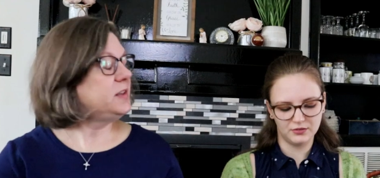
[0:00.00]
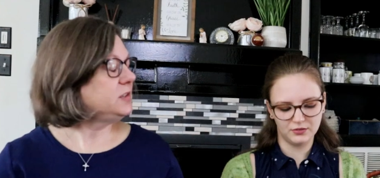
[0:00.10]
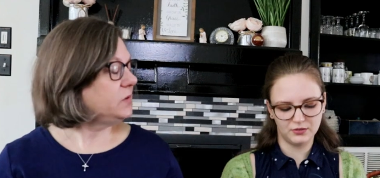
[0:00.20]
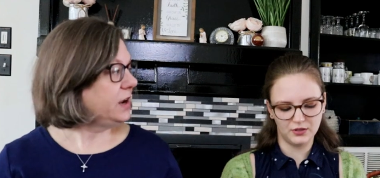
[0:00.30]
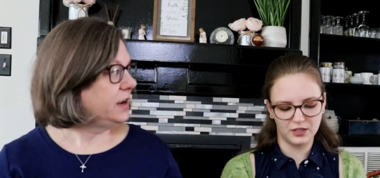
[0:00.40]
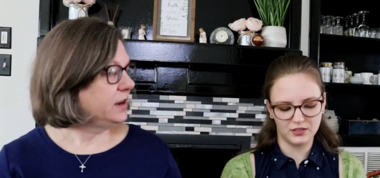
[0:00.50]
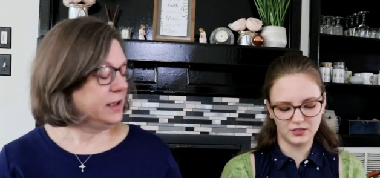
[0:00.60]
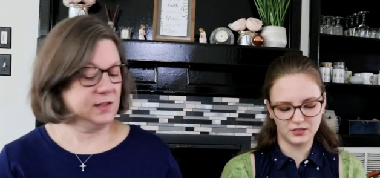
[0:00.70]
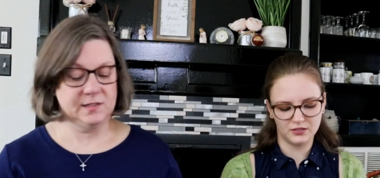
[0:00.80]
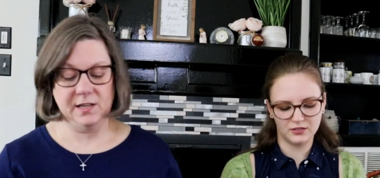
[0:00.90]
Speaker 1: Oh, that's right. I
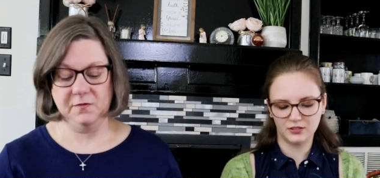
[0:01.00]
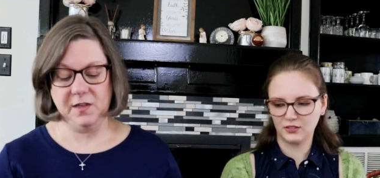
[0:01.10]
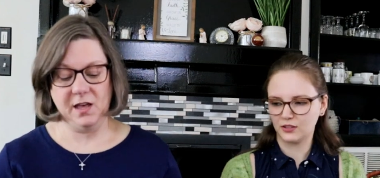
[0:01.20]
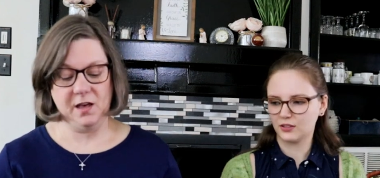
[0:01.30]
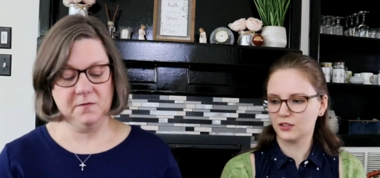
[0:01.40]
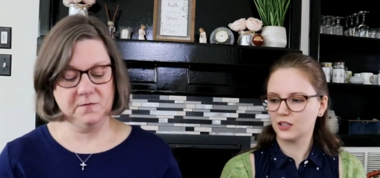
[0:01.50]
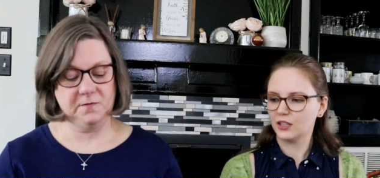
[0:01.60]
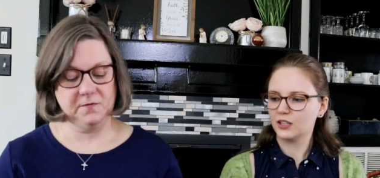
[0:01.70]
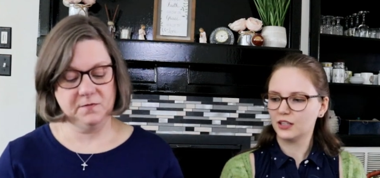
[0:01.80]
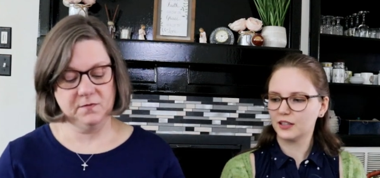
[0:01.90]
can see if they have.
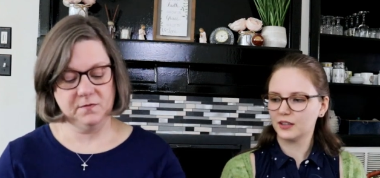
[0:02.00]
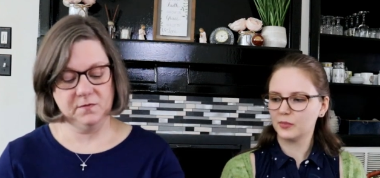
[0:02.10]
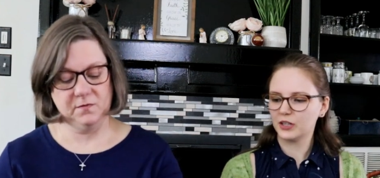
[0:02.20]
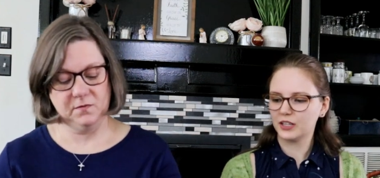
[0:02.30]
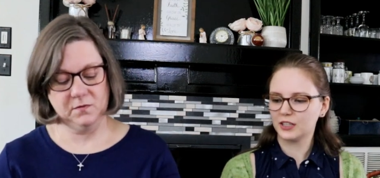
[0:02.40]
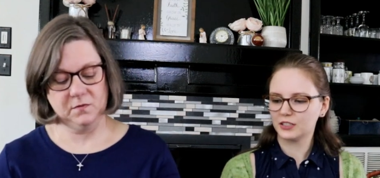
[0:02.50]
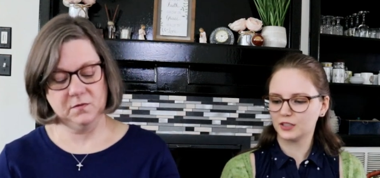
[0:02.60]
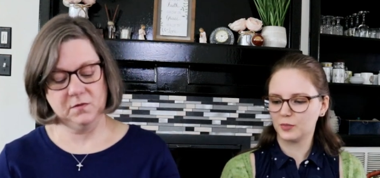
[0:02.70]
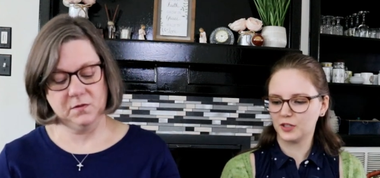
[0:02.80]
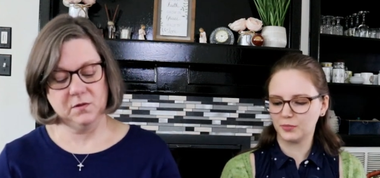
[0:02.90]
Yeah, they might
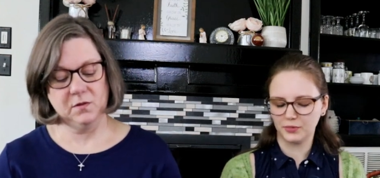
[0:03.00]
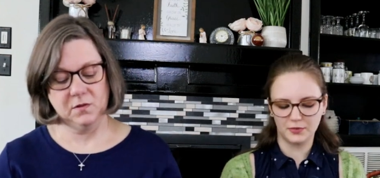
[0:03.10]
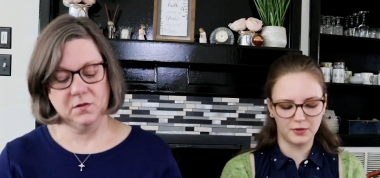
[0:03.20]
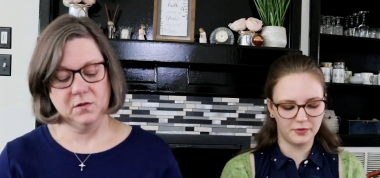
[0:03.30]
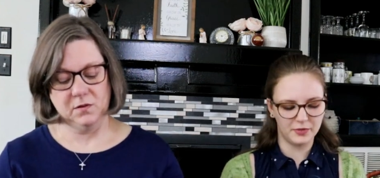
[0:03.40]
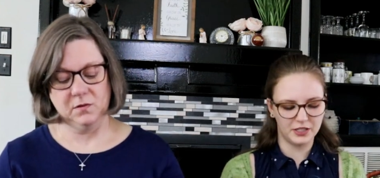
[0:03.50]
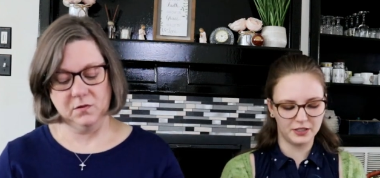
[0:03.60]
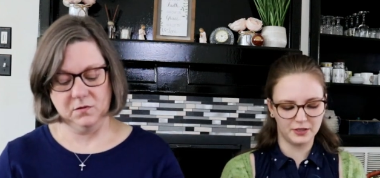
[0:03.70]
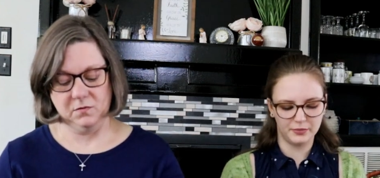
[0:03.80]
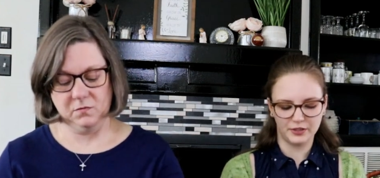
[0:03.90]
actually be a, an
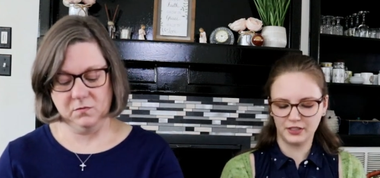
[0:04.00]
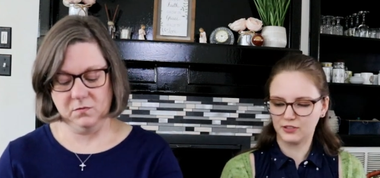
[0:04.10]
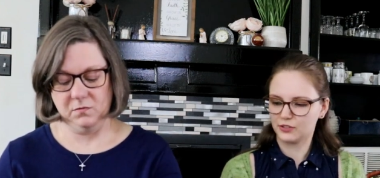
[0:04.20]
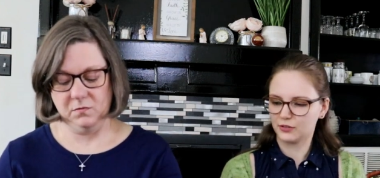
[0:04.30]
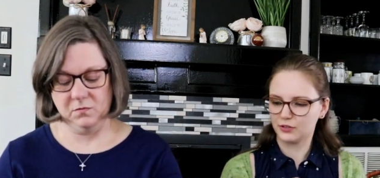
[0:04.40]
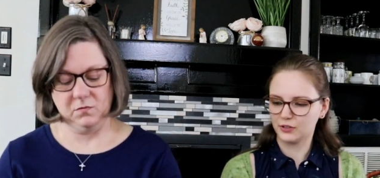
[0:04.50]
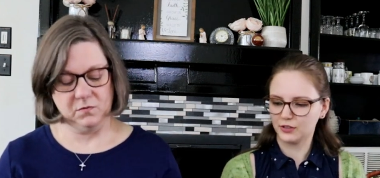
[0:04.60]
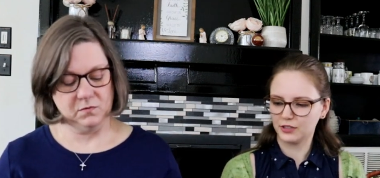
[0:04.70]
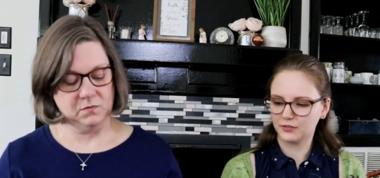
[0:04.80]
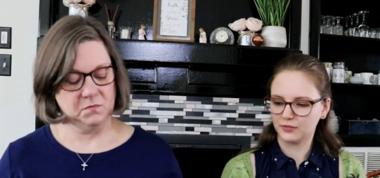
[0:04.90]
American place to order
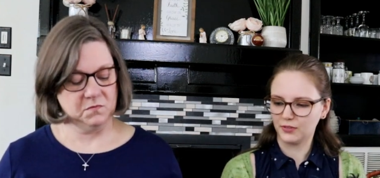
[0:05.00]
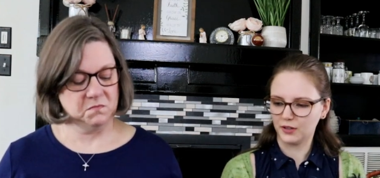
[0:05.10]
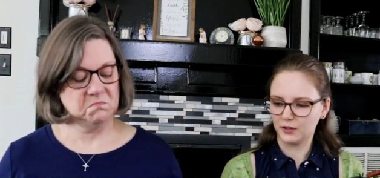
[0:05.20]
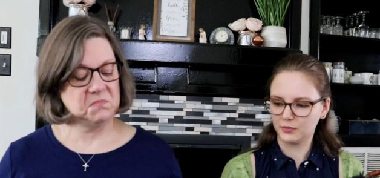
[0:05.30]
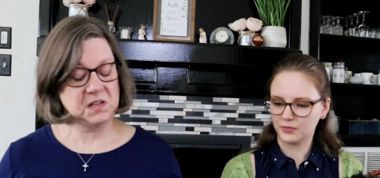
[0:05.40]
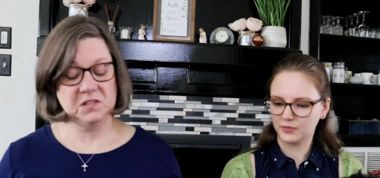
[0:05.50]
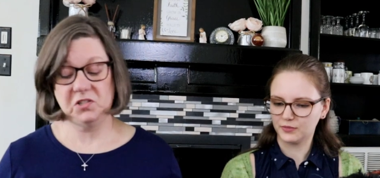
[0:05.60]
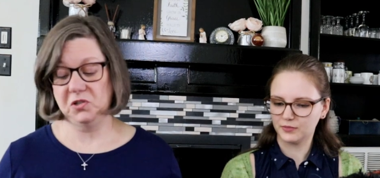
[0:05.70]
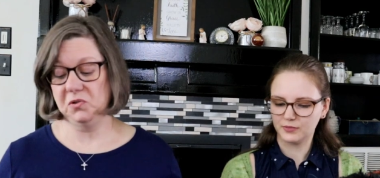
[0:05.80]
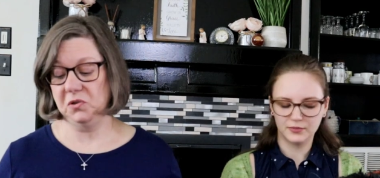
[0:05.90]
it
Speaker 2: from.
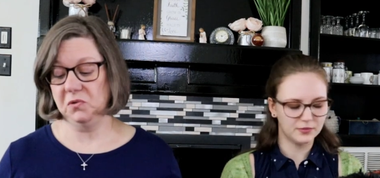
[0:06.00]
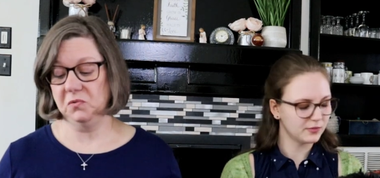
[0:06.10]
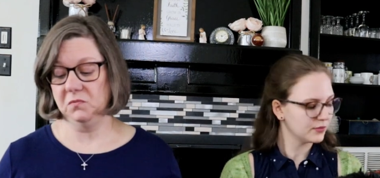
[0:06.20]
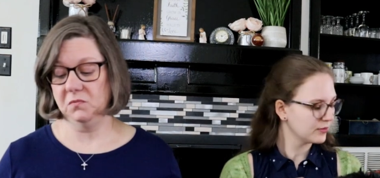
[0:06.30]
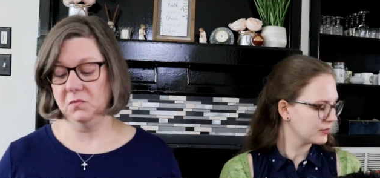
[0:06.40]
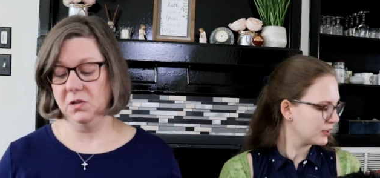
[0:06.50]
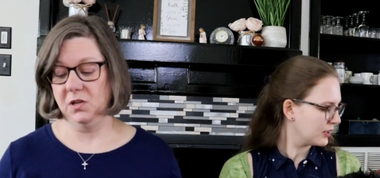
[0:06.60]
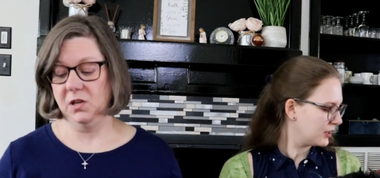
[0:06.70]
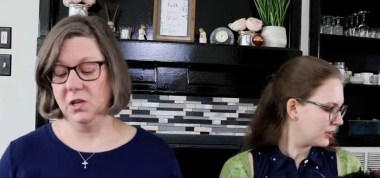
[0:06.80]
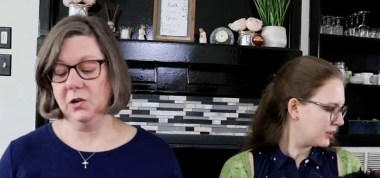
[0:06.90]
That's true.
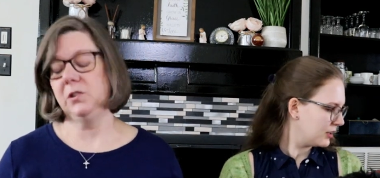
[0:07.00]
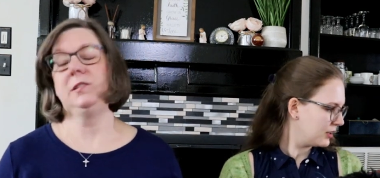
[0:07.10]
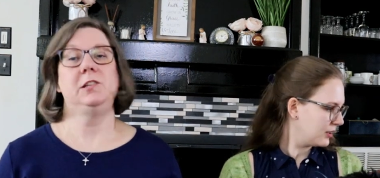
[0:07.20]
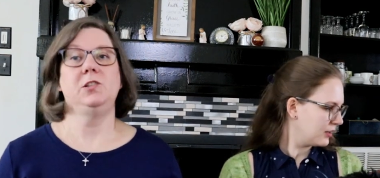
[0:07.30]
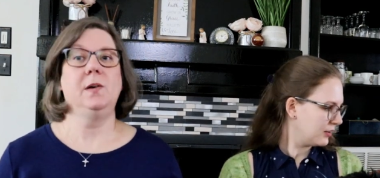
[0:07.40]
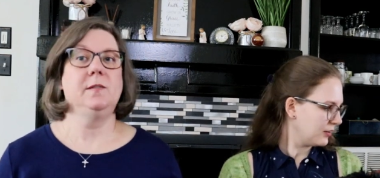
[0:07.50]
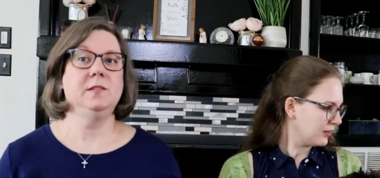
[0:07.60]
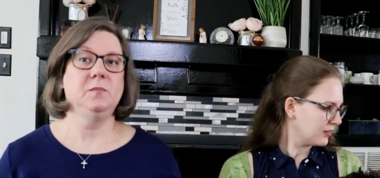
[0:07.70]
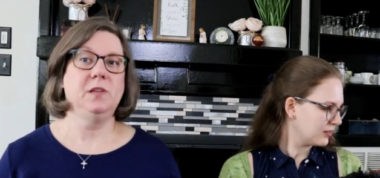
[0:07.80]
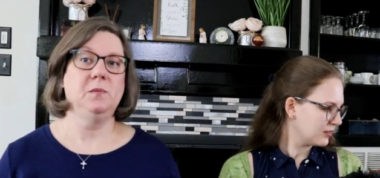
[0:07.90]
Of course, I do have
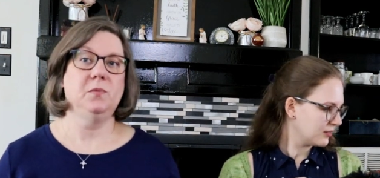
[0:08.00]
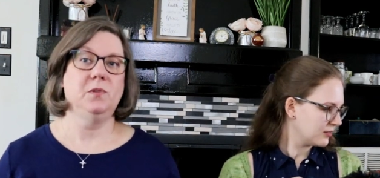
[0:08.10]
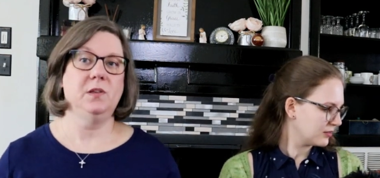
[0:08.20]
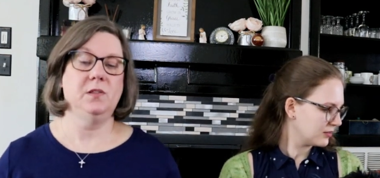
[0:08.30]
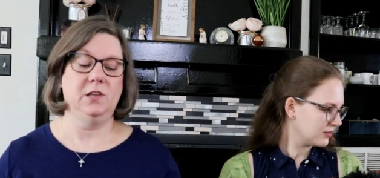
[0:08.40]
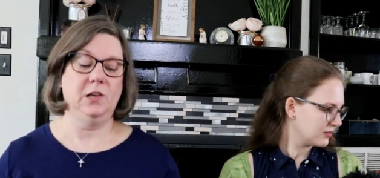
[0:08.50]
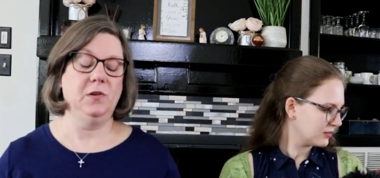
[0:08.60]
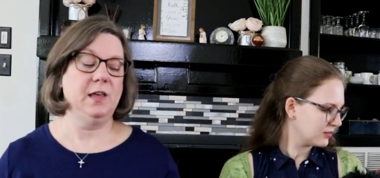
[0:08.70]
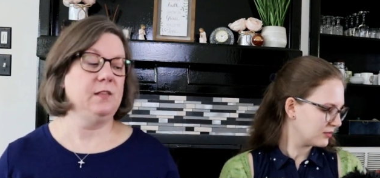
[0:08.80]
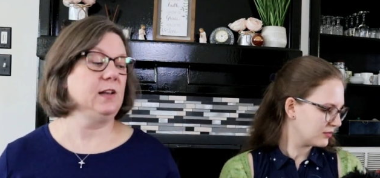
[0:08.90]
some people in the
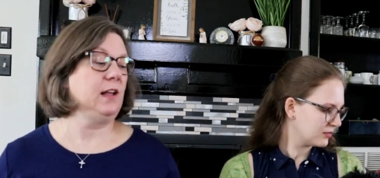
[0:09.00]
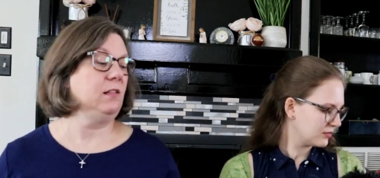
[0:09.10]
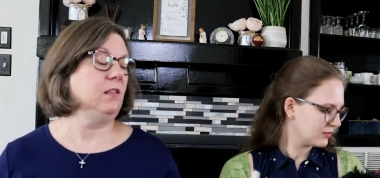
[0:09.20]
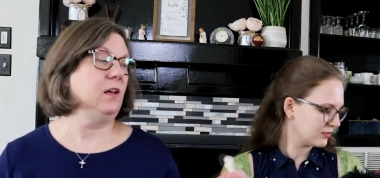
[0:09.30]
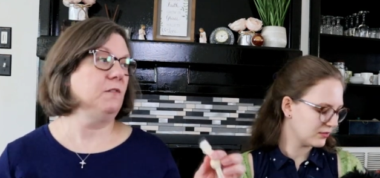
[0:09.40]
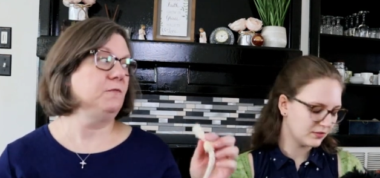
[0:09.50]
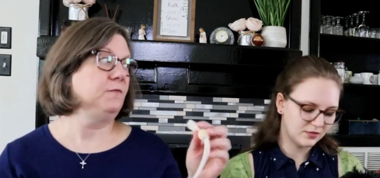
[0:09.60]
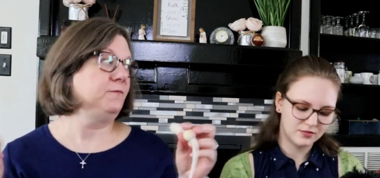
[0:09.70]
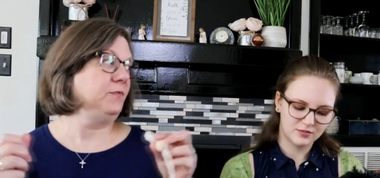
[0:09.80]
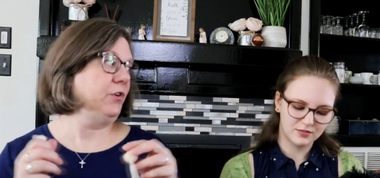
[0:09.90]
UK that I love
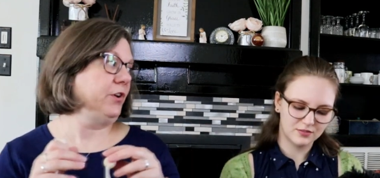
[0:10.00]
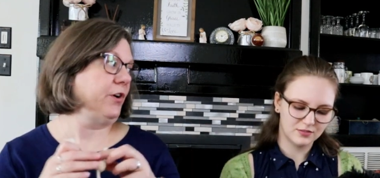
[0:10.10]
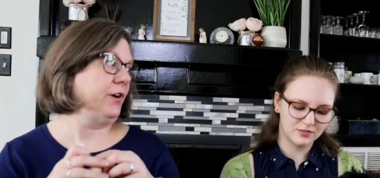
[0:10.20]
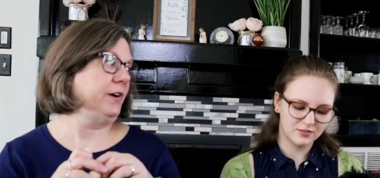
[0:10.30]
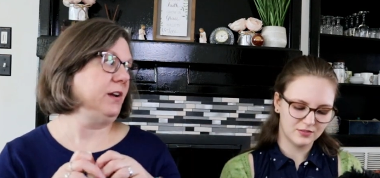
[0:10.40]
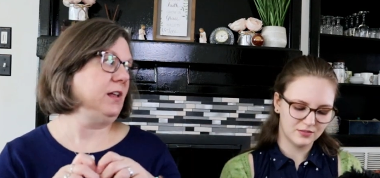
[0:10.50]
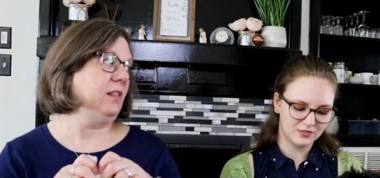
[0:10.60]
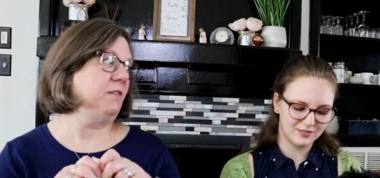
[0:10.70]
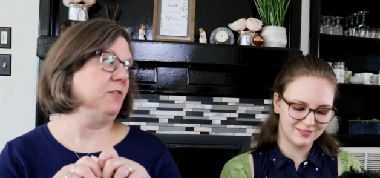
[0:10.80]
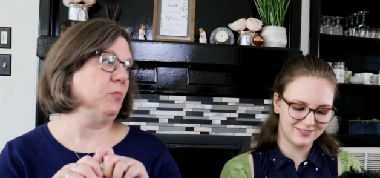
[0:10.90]
their yarn and I love